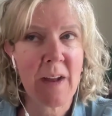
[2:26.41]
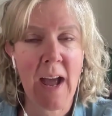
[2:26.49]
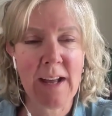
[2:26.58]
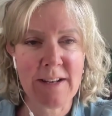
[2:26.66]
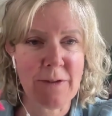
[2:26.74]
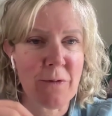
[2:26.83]

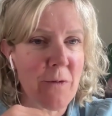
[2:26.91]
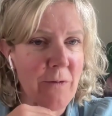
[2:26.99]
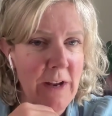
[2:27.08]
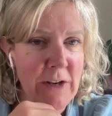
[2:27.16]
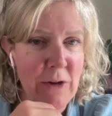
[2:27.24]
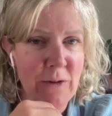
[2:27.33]
at different
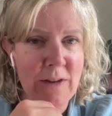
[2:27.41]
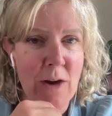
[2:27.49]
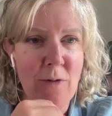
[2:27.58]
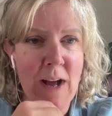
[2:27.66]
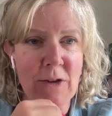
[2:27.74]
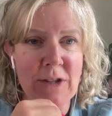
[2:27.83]
venues
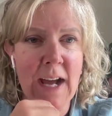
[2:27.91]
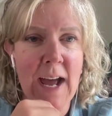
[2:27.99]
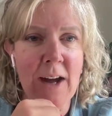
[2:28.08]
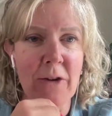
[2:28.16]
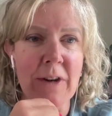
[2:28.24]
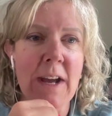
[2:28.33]
around
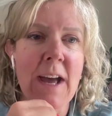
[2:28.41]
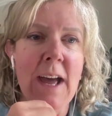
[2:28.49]
town.